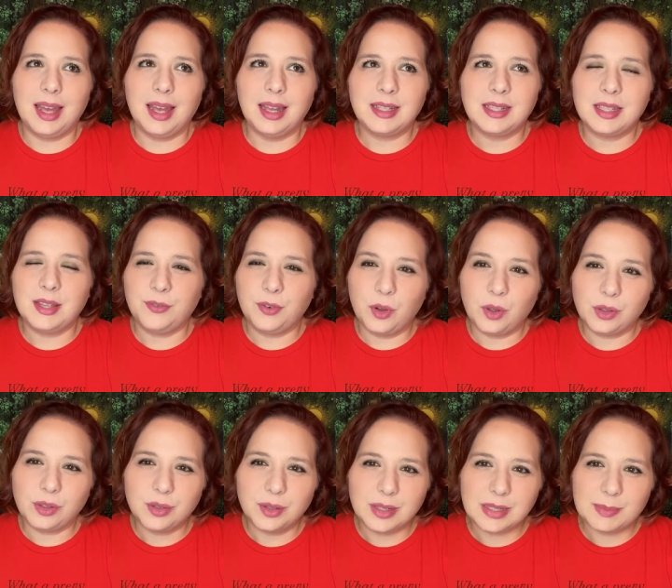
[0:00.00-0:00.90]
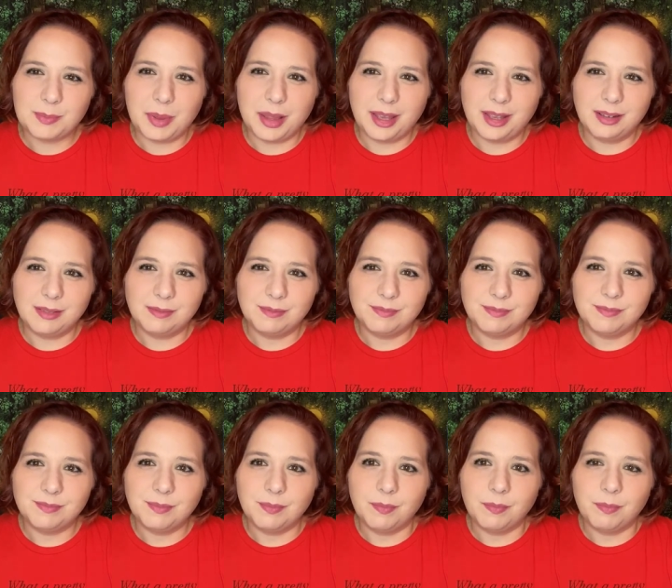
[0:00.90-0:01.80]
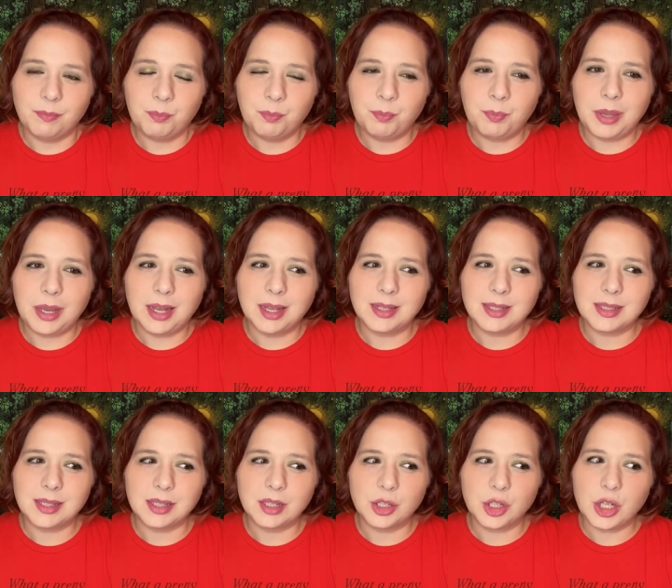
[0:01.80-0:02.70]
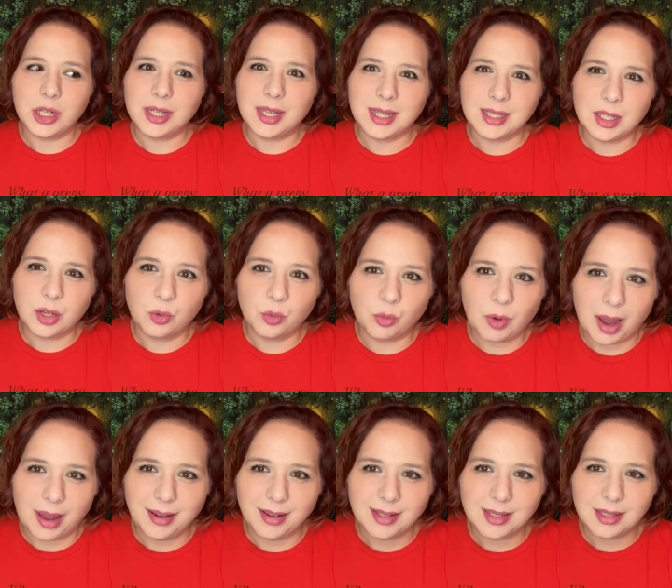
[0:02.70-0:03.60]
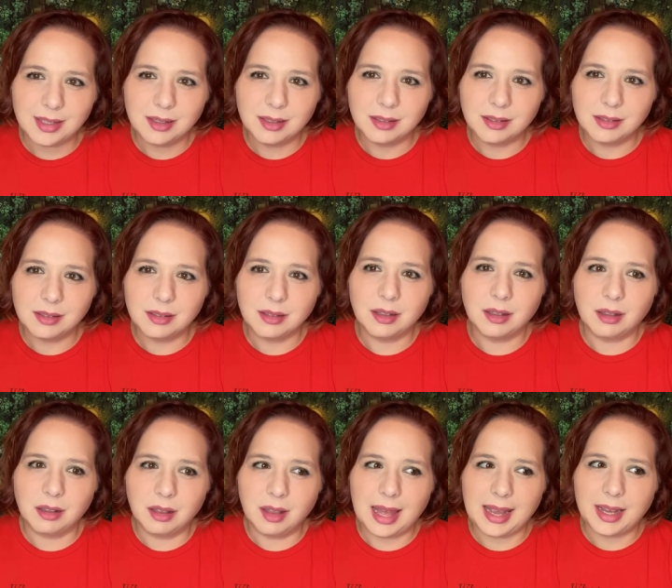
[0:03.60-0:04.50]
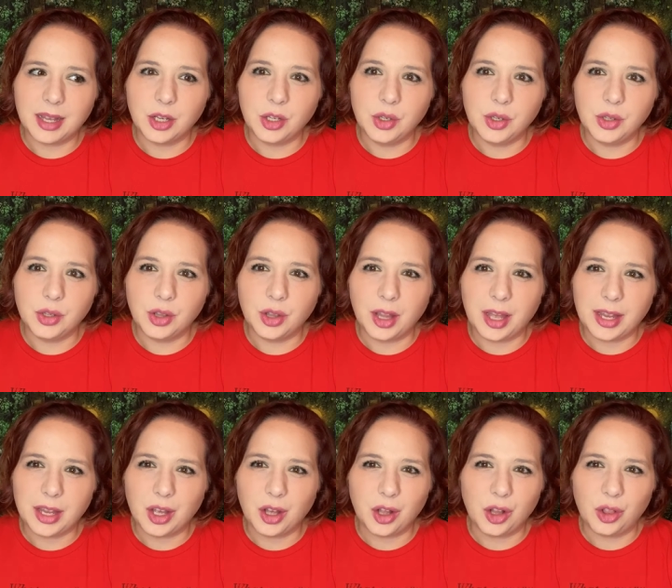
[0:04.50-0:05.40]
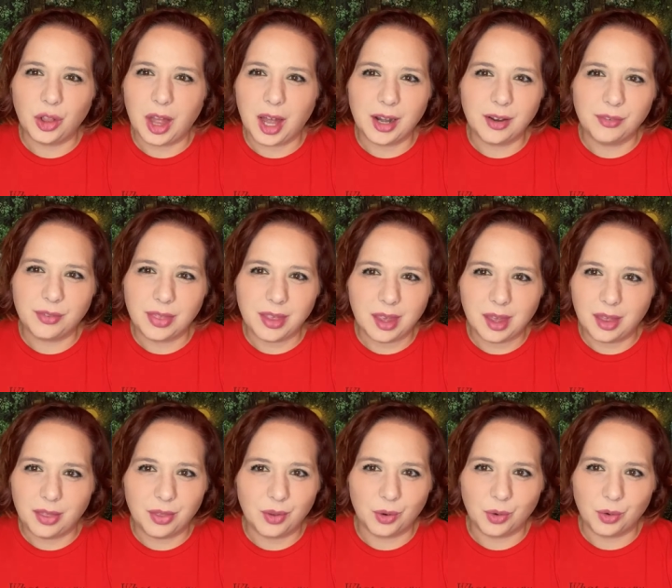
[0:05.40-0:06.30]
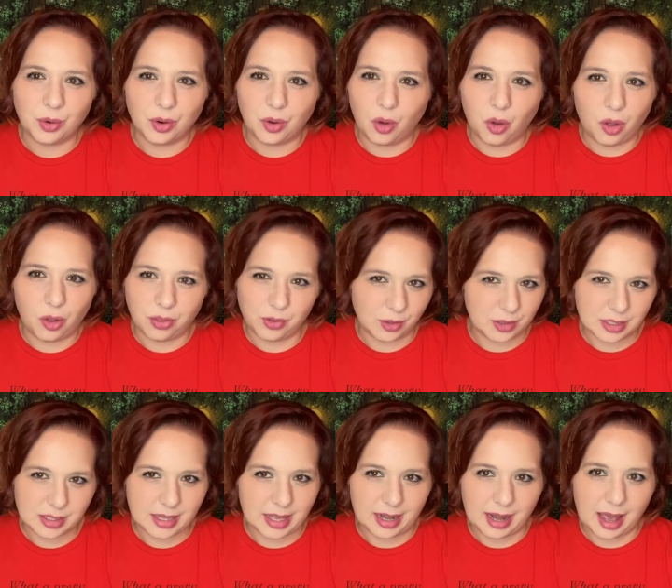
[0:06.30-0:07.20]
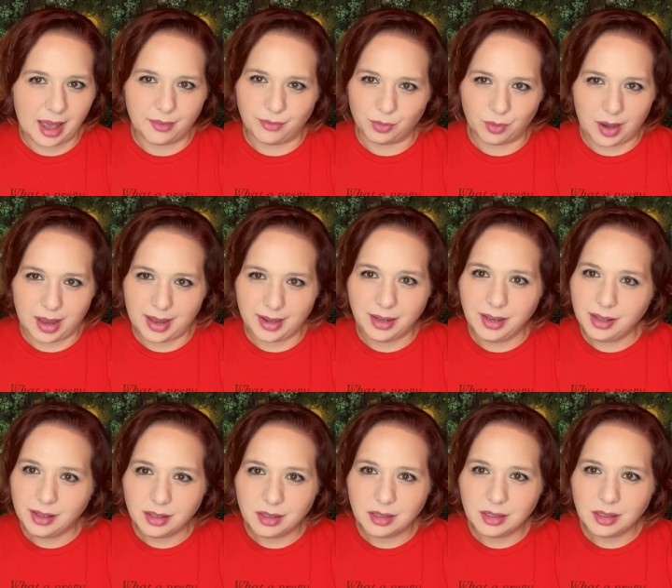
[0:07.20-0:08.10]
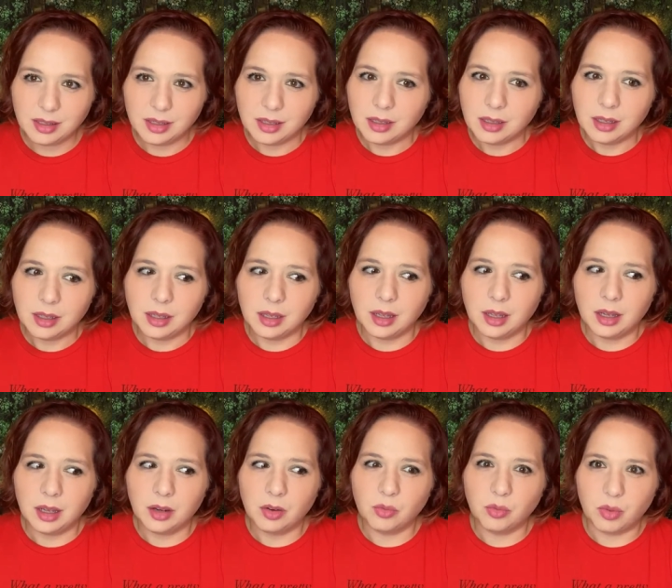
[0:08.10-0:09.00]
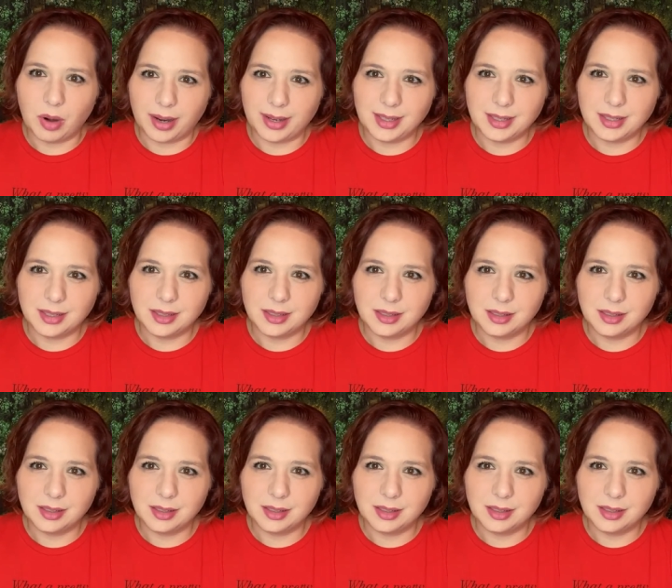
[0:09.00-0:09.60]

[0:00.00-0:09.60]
it's difficult to explain because she doesn't write like a, like a lot of the other authors that I've read right